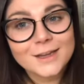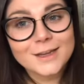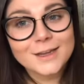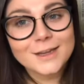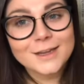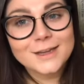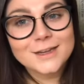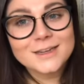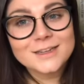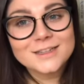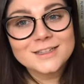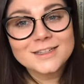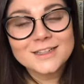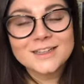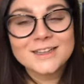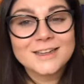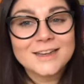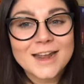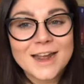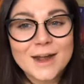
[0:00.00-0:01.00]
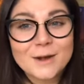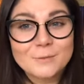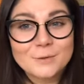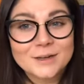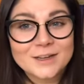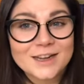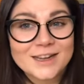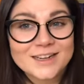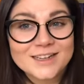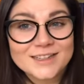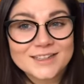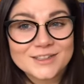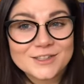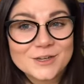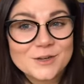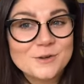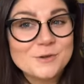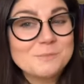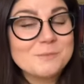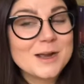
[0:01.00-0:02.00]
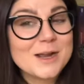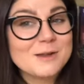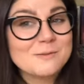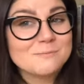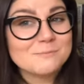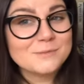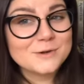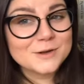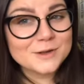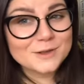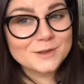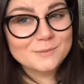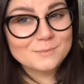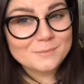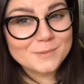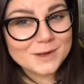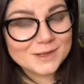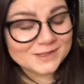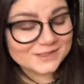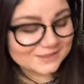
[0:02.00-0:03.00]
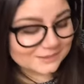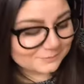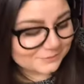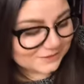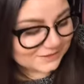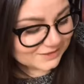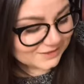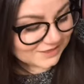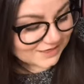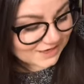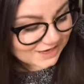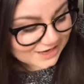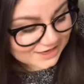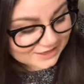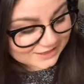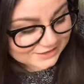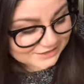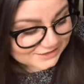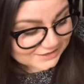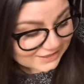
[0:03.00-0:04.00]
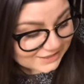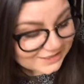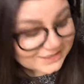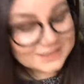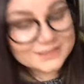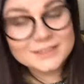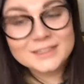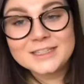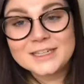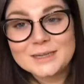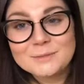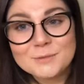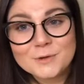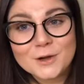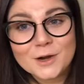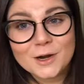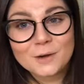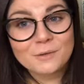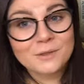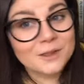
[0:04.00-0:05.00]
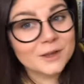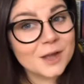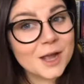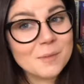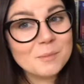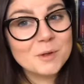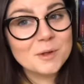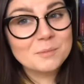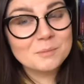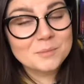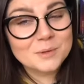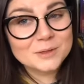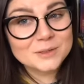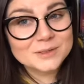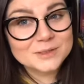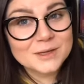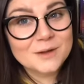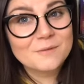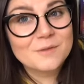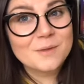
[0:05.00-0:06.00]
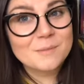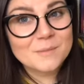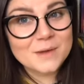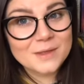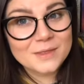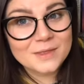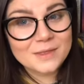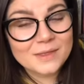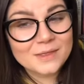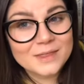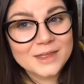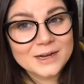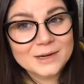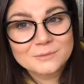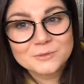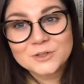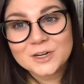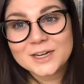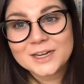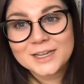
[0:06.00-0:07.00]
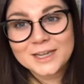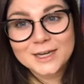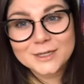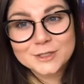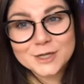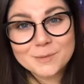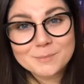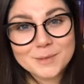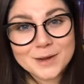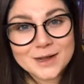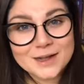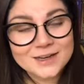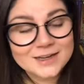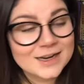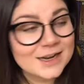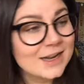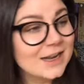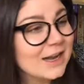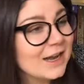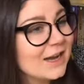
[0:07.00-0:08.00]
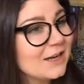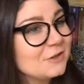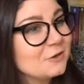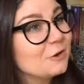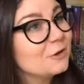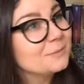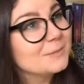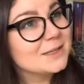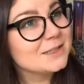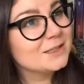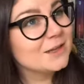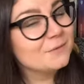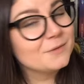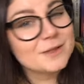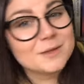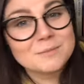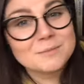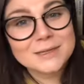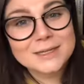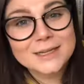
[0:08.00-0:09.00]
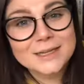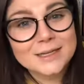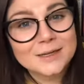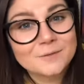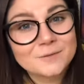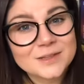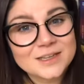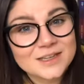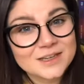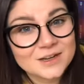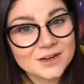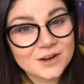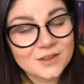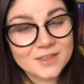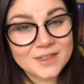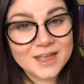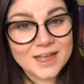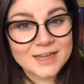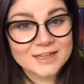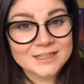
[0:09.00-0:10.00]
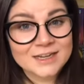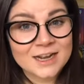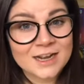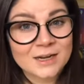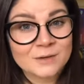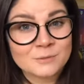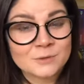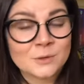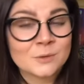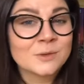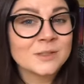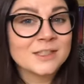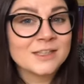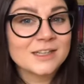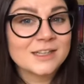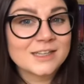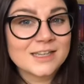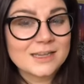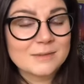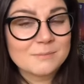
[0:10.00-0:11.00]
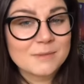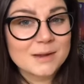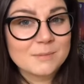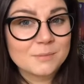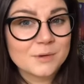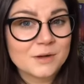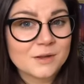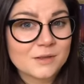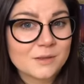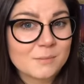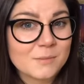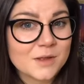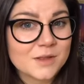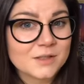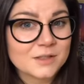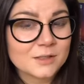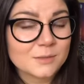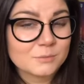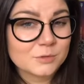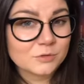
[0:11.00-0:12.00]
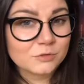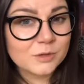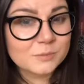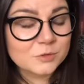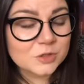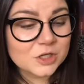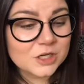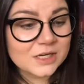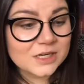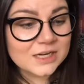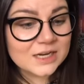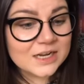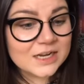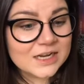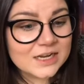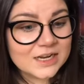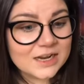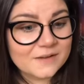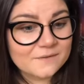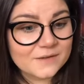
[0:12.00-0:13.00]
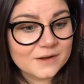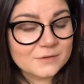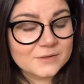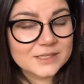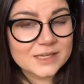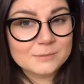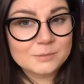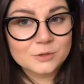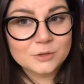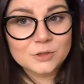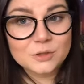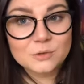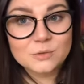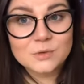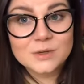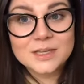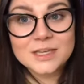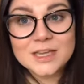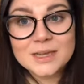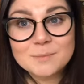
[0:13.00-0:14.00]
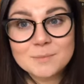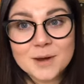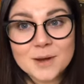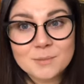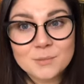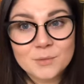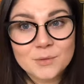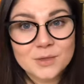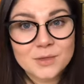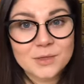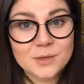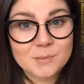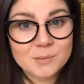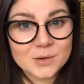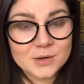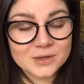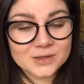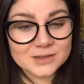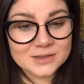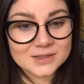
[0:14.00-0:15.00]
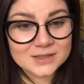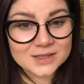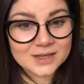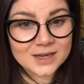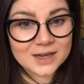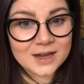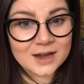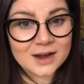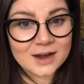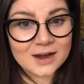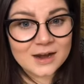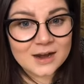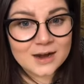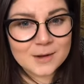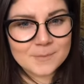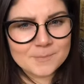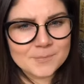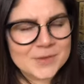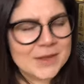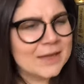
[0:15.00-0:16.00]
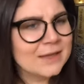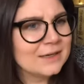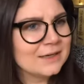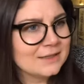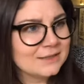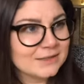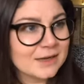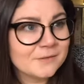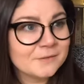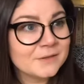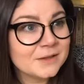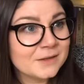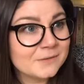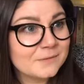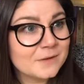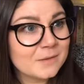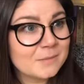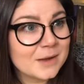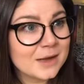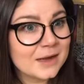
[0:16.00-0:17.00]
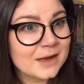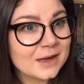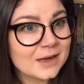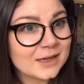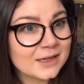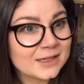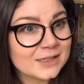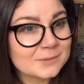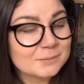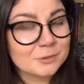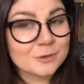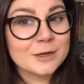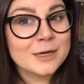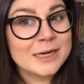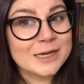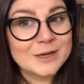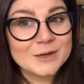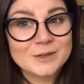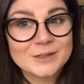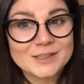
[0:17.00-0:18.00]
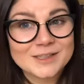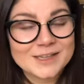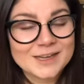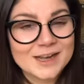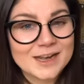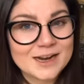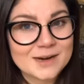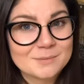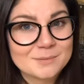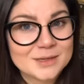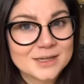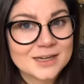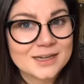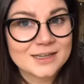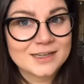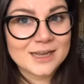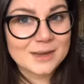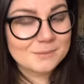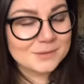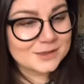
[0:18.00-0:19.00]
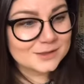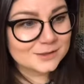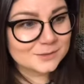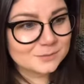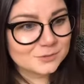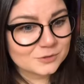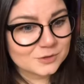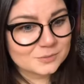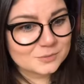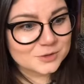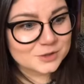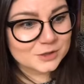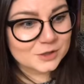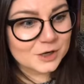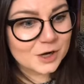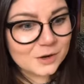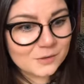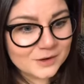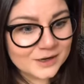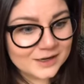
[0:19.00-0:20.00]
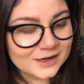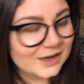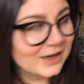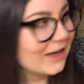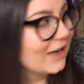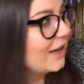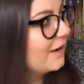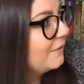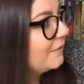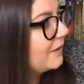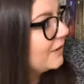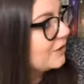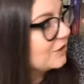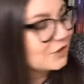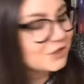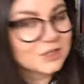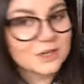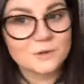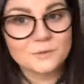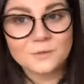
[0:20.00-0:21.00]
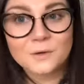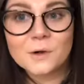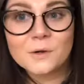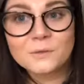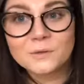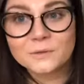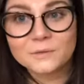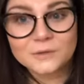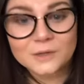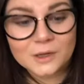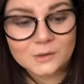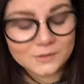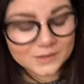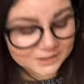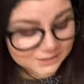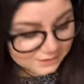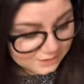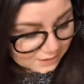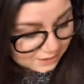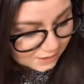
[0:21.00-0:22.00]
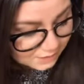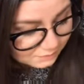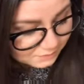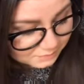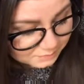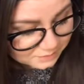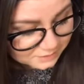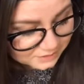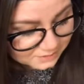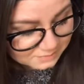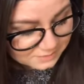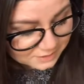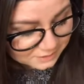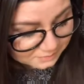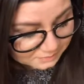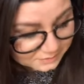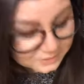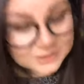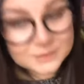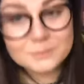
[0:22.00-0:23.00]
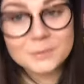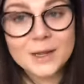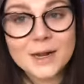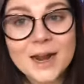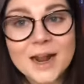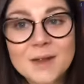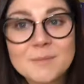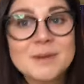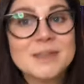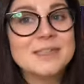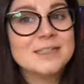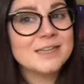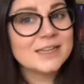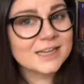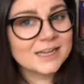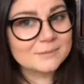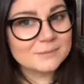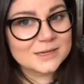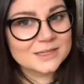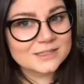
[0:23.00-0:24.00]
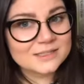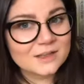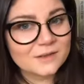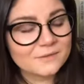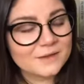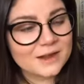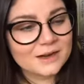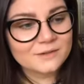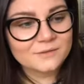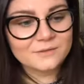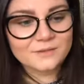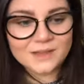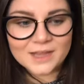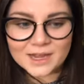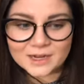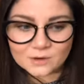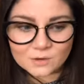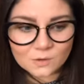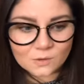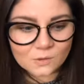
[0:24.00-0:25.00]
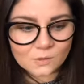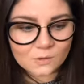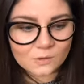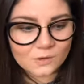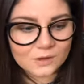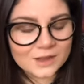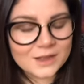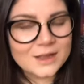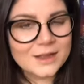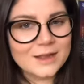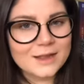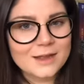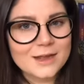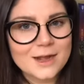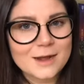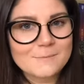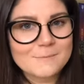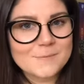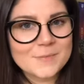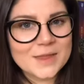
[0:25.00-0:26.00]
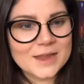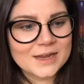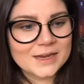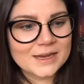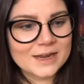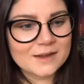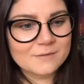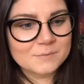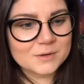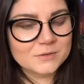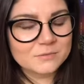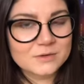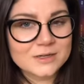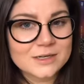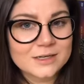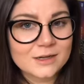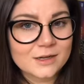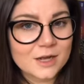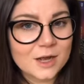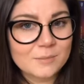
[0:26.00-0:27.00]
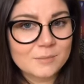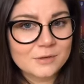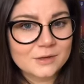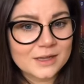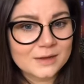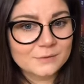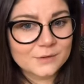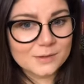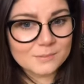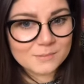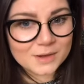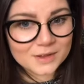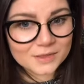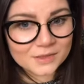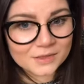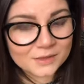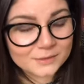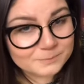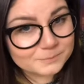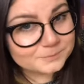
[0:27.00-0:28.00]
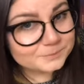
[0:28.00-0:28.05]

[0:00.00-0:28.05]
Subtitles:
And now we're getting to my book of the month, so I'm just gonna end this TBR with a couple books of the month that I'm trying to catch up on. I told myself at the beginning of the year that I was only gonna keep my book of the month subscription if I was able to keep up with the books, and I definitely fell behind pretty early on, but I kept my subscription going. I have like a shelf overflowing with book of the month books, but I've been digging myself out of that hole. I have been reading a couple every month.